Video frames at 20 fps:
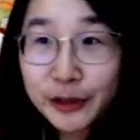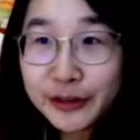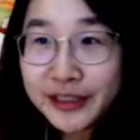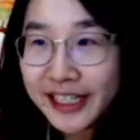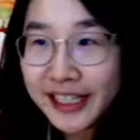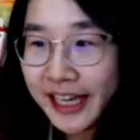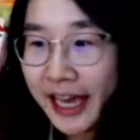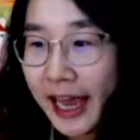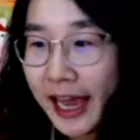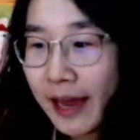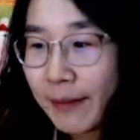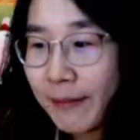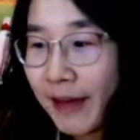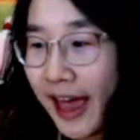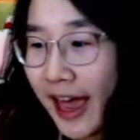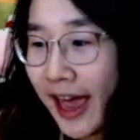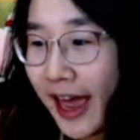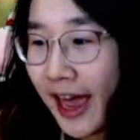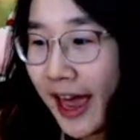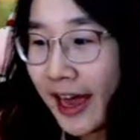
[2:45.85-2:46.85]
a game
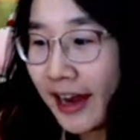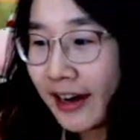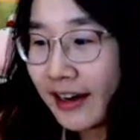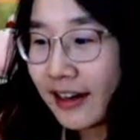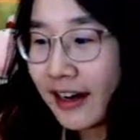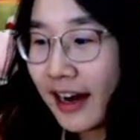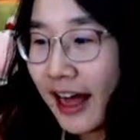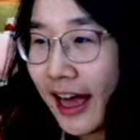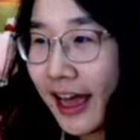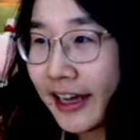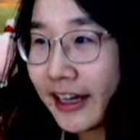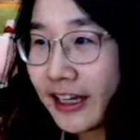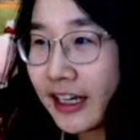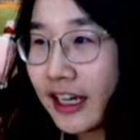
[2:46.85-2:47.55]
and like